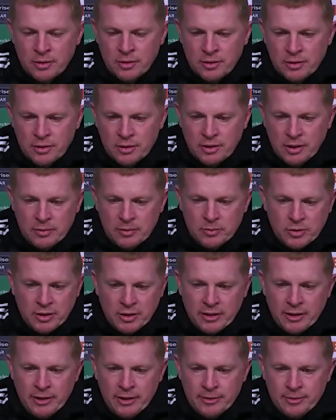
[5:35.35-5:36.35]
The team's
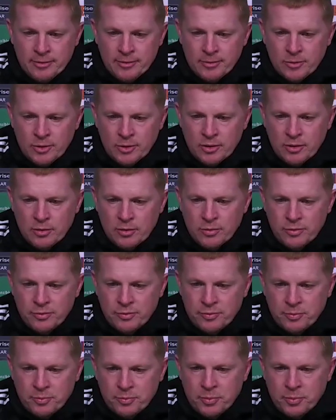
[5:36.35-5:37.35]
ready. You know, we've
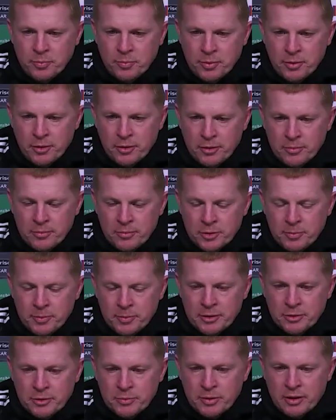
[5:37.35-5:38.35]
prepared them as
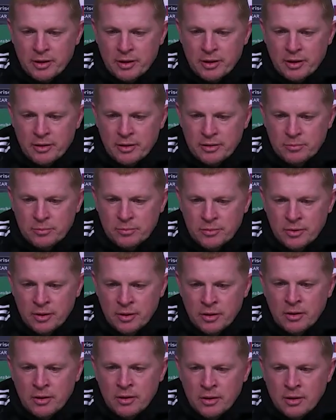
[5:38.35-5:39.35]
best we can, and
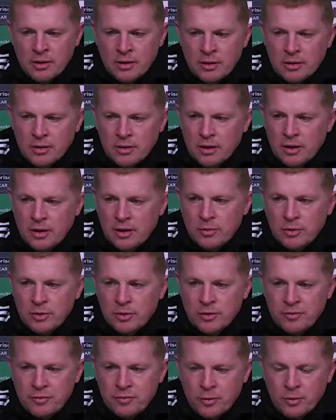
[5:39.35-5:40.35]
yeah, we're
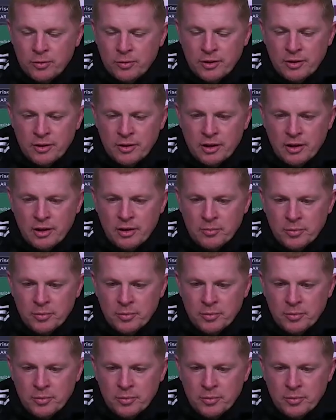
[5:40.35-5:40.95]
looking forward to the game.